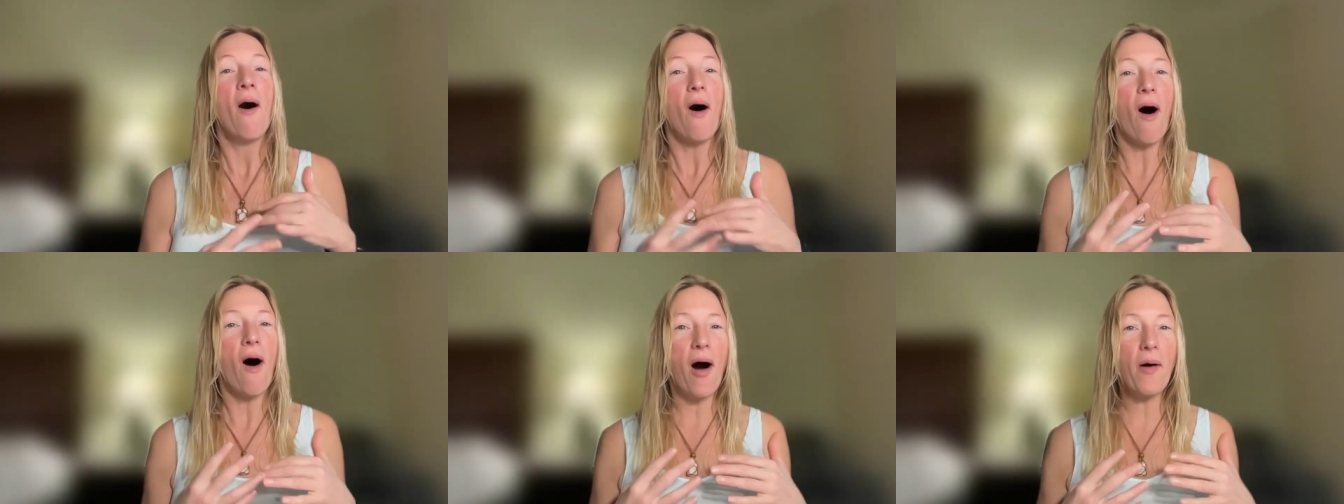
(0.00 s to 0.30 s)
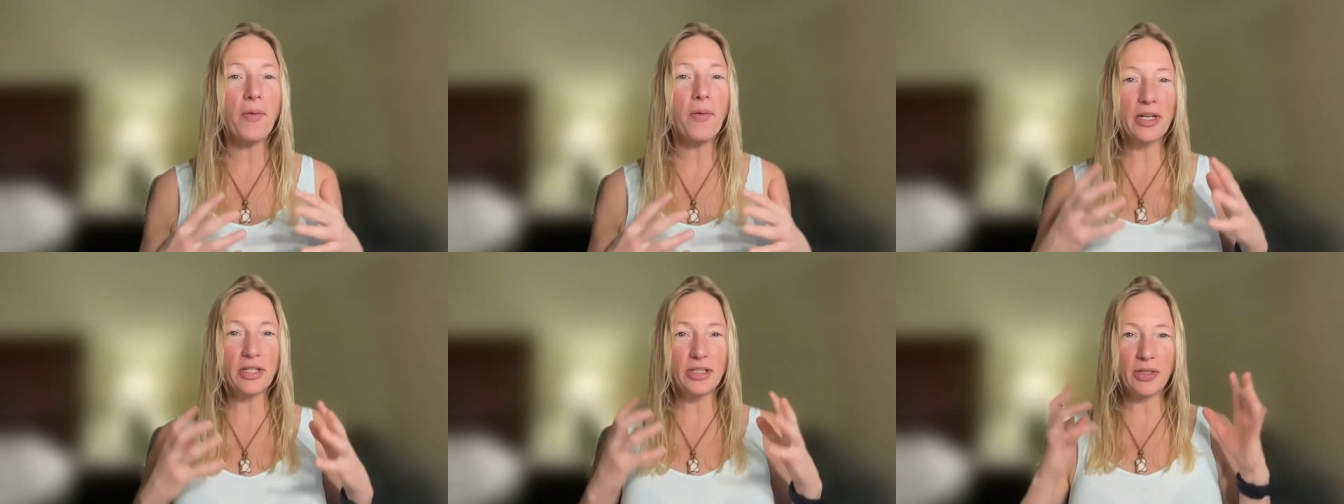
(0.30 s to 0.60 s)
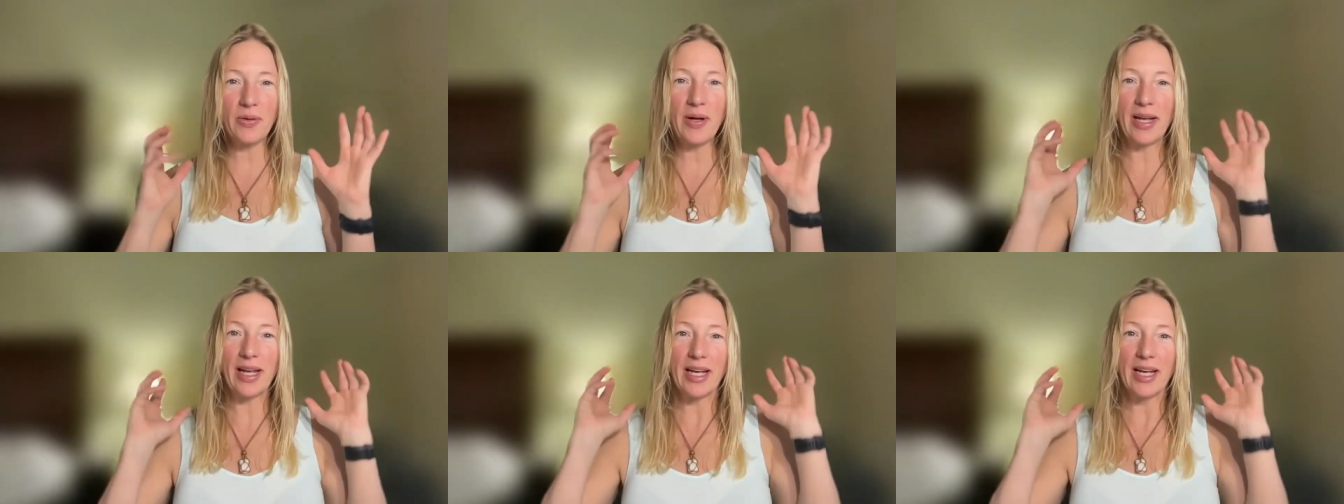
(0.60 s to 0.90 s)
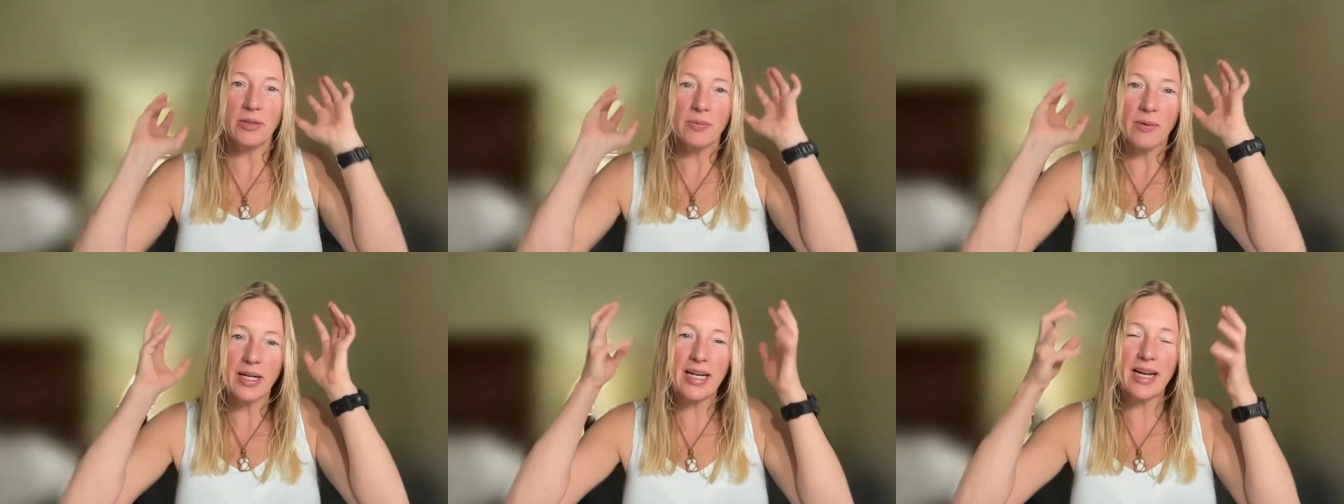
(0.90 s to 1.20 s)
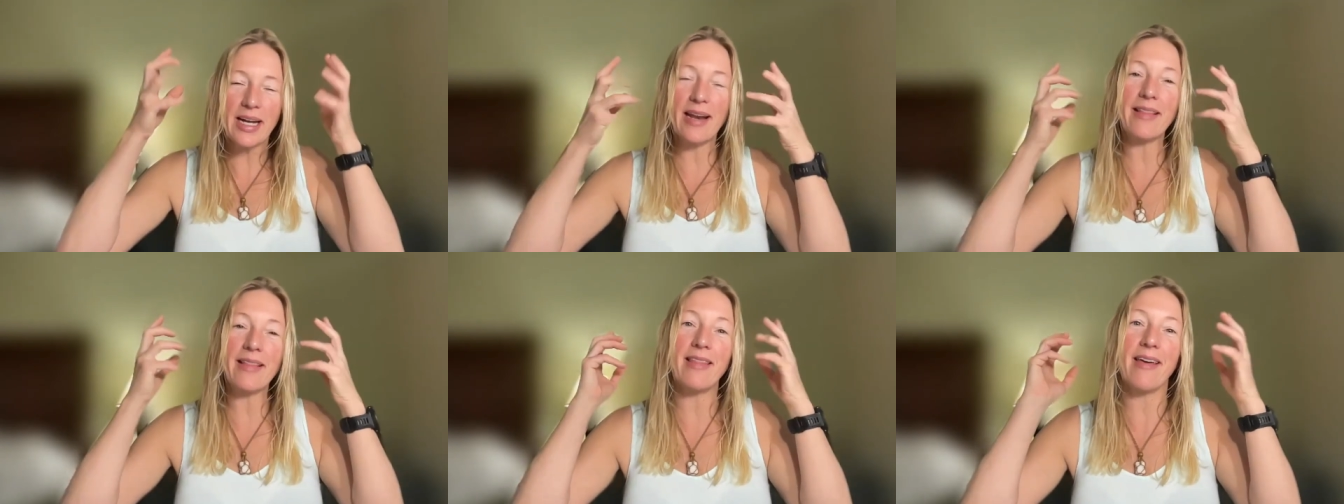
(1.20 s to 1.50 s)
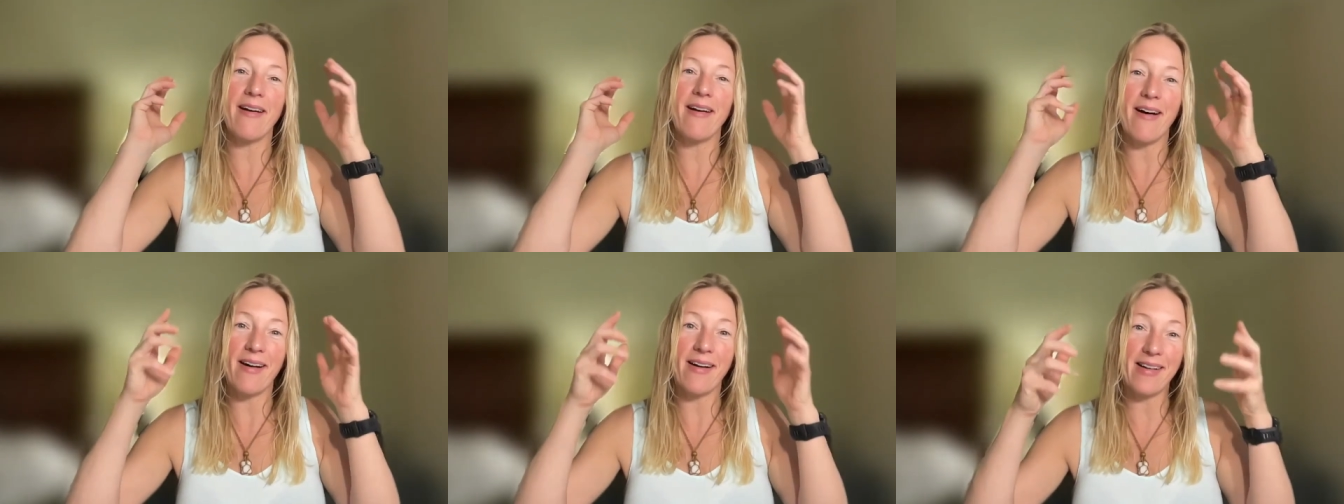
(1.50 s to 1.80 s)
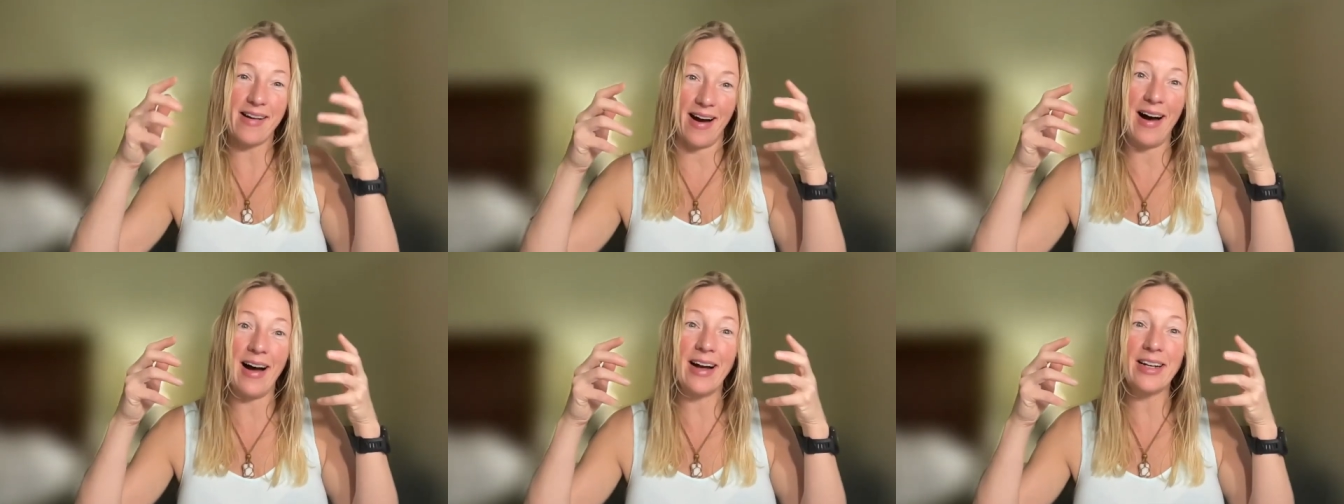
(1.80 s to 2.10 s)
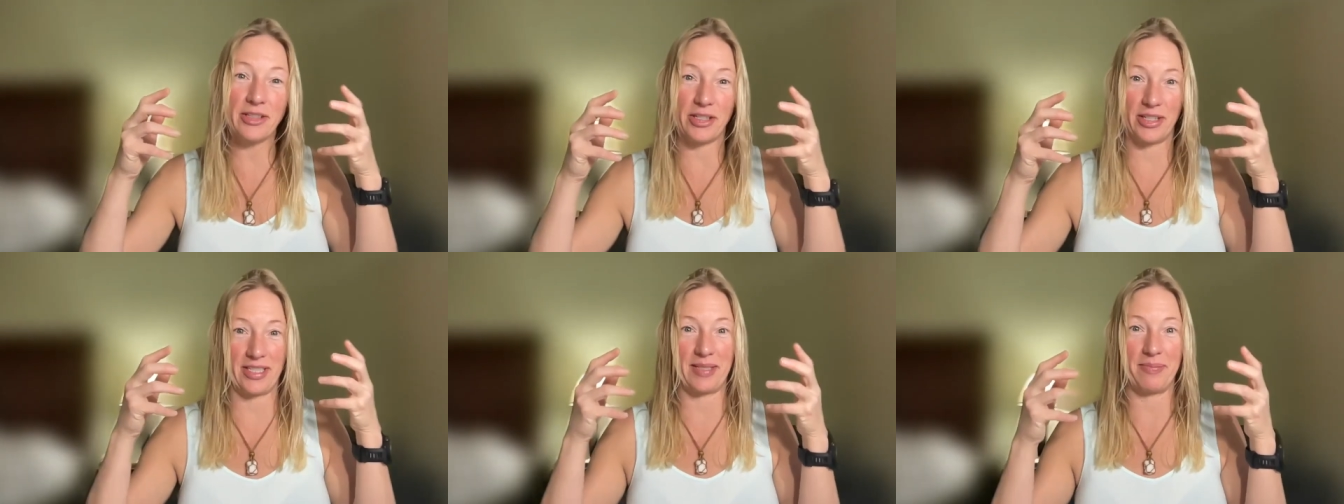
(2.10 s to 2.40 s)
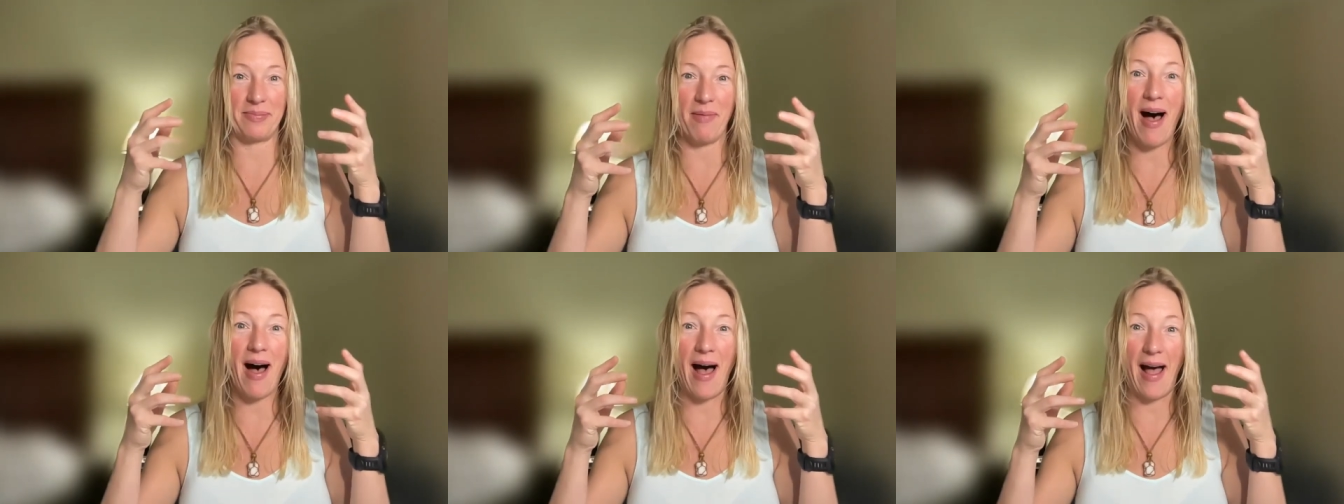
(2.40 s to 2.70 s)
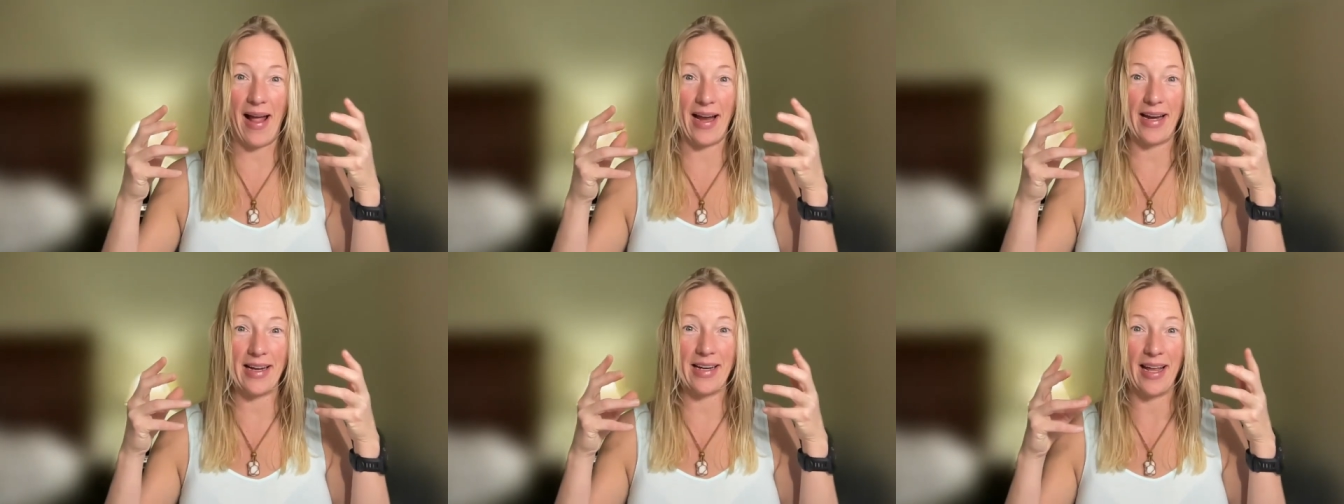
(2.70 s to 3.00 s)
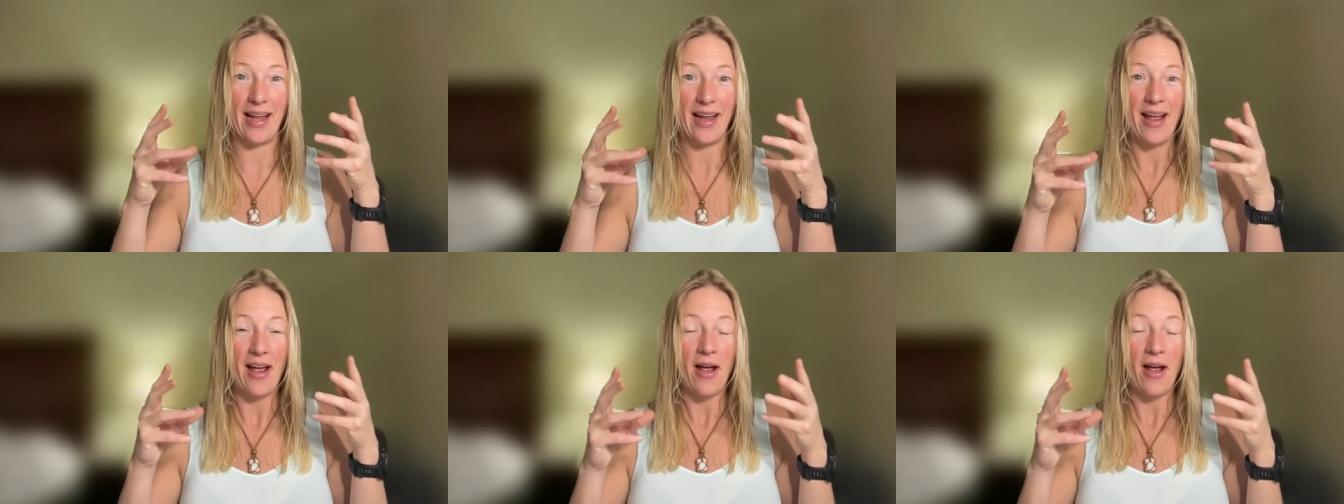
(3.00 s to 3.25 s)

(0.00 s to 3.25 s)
all we're doing is we're getting the conscious mind